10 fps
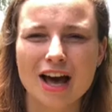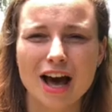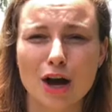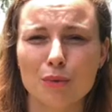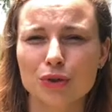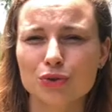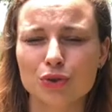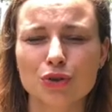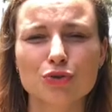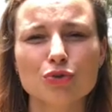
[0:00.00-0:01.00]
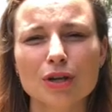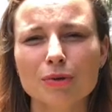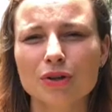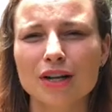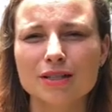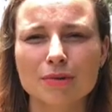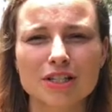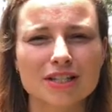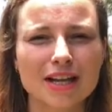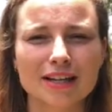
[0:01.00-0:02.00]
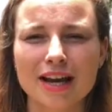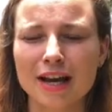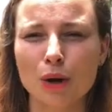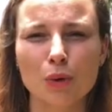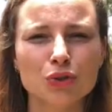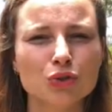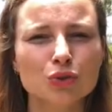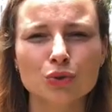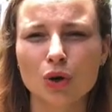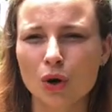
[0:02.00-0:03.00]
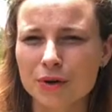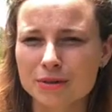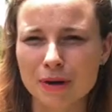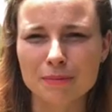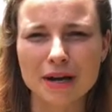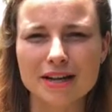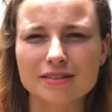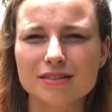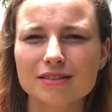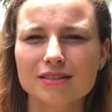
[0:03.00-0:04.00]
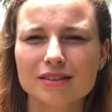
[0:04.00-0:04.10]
I want to contribute as much as I can. I want to do always my best.